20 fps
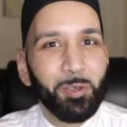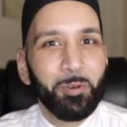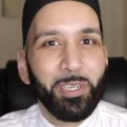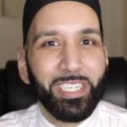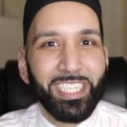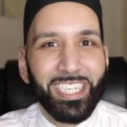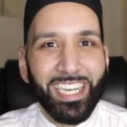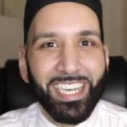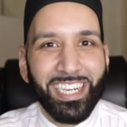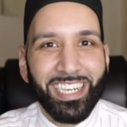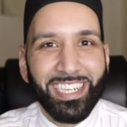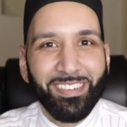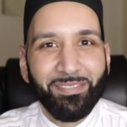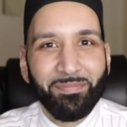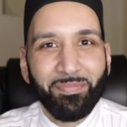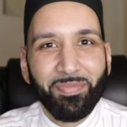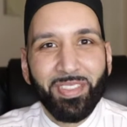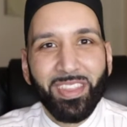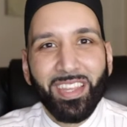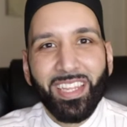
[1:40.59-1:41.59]
Louisiana,
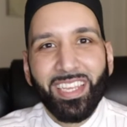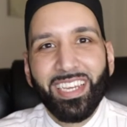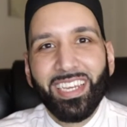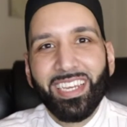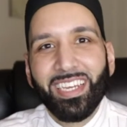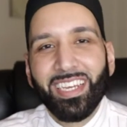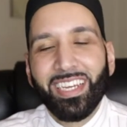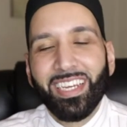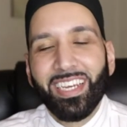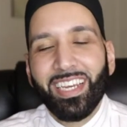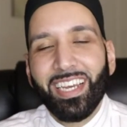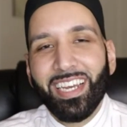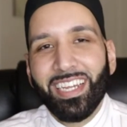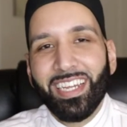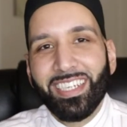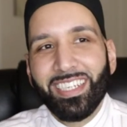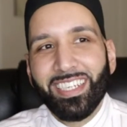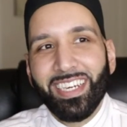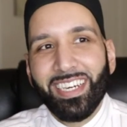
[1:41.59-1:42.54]
and